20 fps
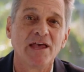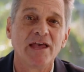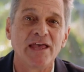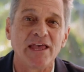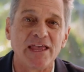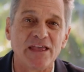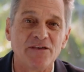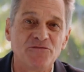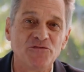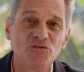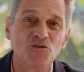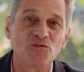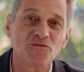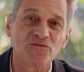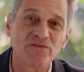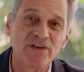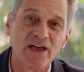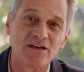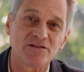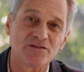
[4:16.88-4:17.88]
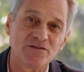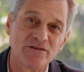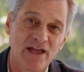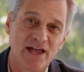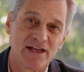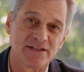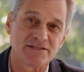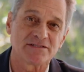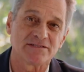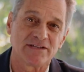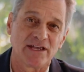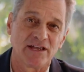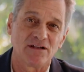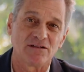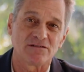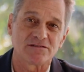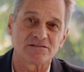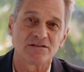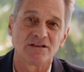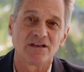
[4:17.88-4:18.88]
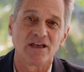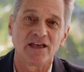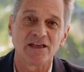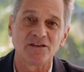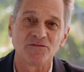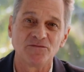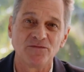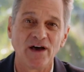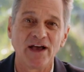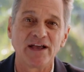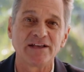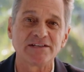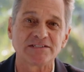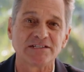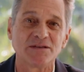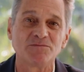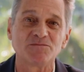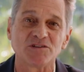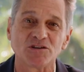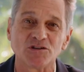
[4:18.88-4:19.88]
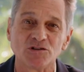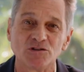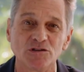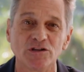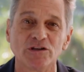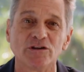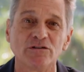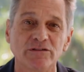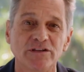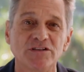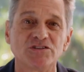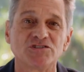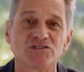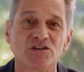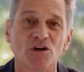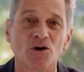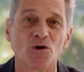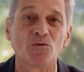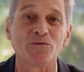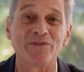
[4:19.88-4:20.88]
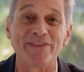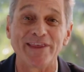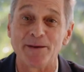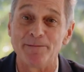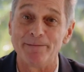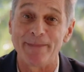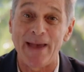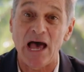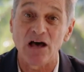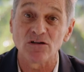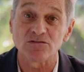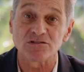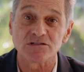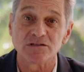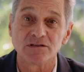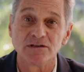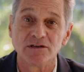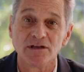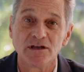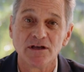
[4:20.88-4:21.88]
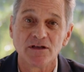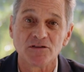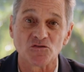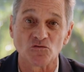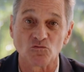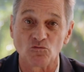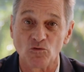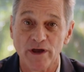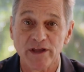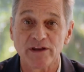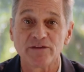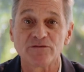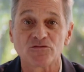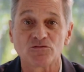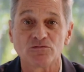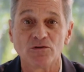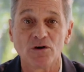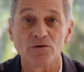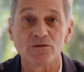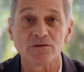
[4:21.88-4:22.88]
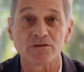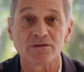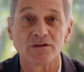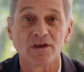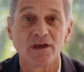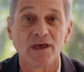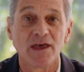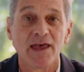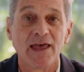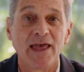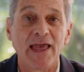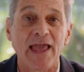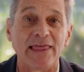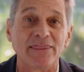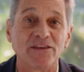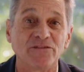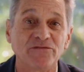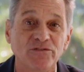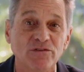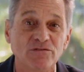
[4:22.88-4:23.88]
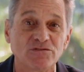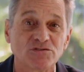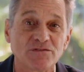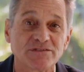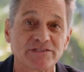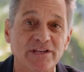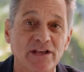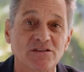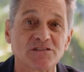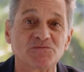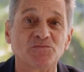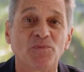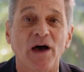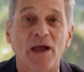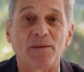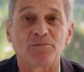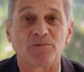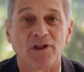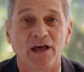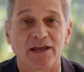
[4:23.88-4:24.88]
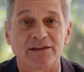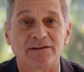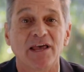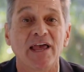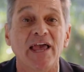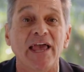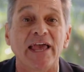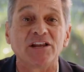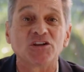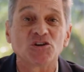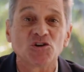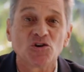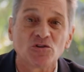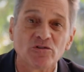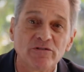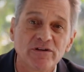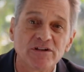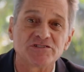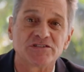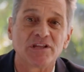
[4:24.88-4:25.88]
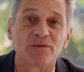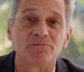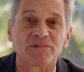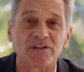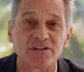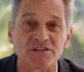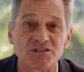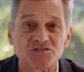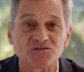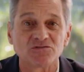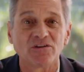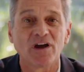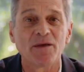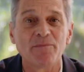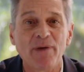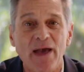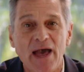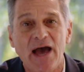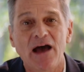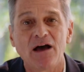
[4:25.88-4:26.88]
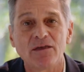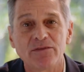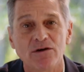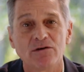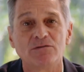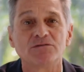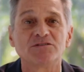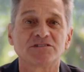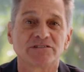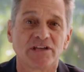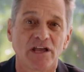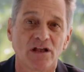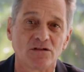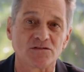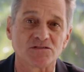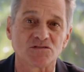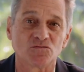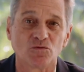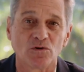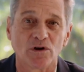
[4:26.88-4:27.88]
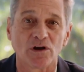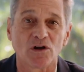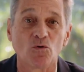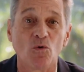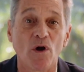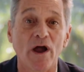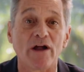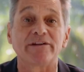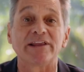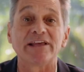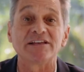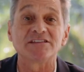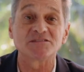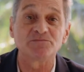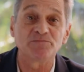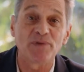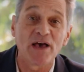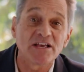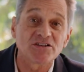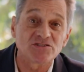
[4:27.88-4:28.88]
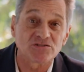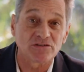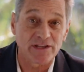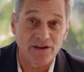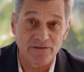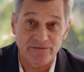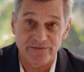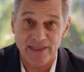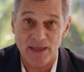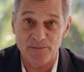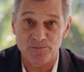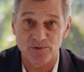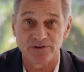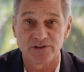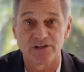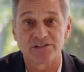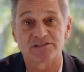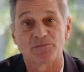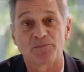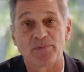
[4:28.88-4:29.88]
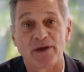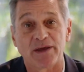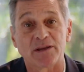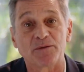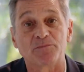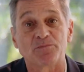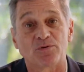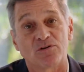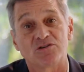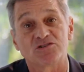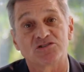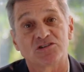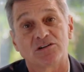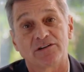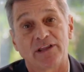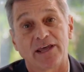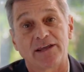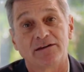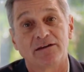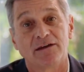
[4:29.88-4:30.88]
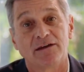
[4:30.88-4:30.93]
If your founder has sales, advise them to clearly show the amount, the rate of growth, and the future sales pipeline. Encourage them to describe how those sales were acquired, especially if they participated personally.